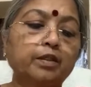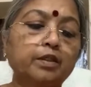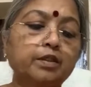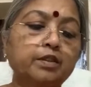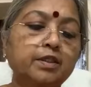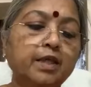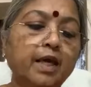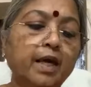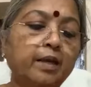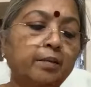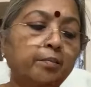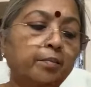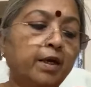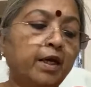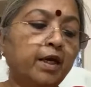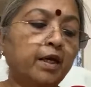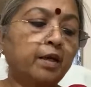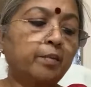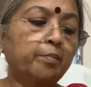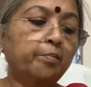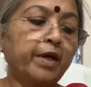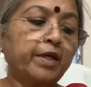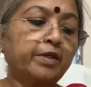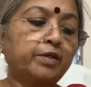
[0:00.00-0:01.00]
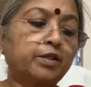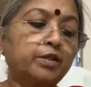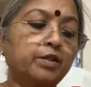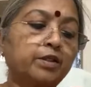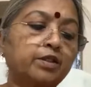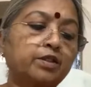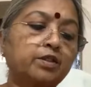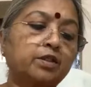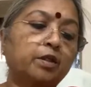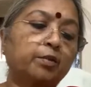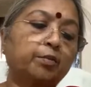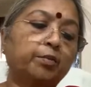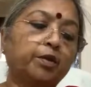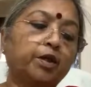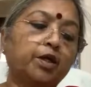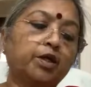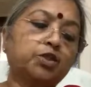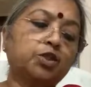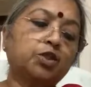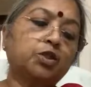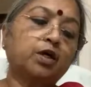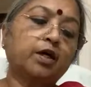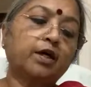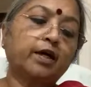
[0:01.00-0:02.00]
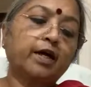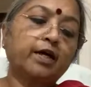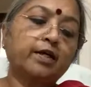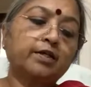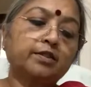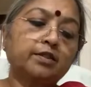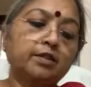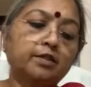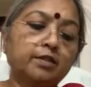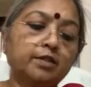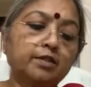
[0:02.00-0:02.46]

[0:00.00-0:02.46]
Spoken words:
This can make better discrimination against